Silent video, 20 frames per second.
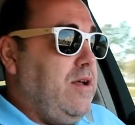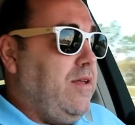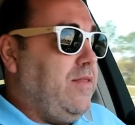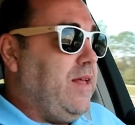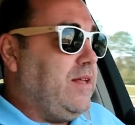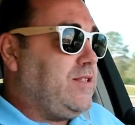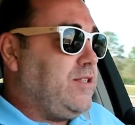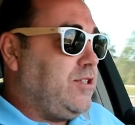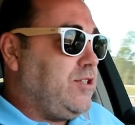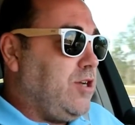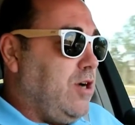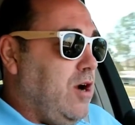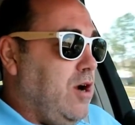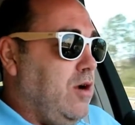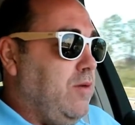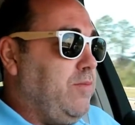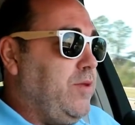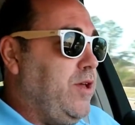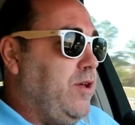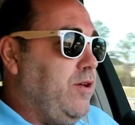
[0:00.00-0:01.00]
And that's a
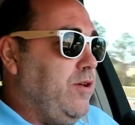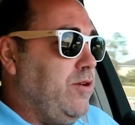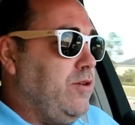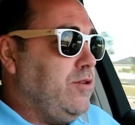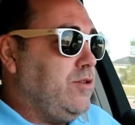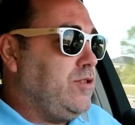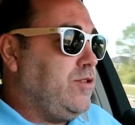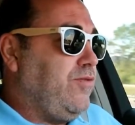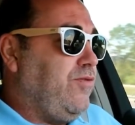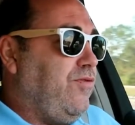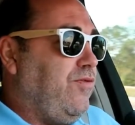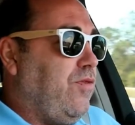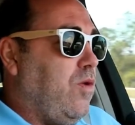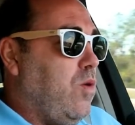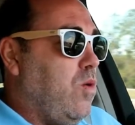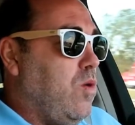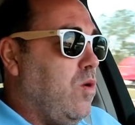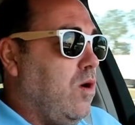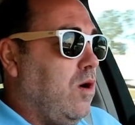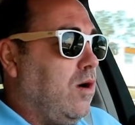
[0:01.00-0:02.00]
term used
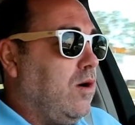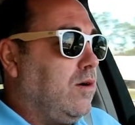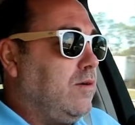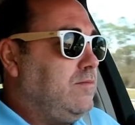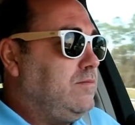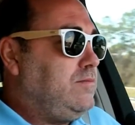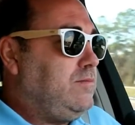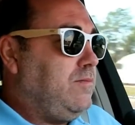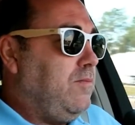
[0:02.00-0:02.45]
for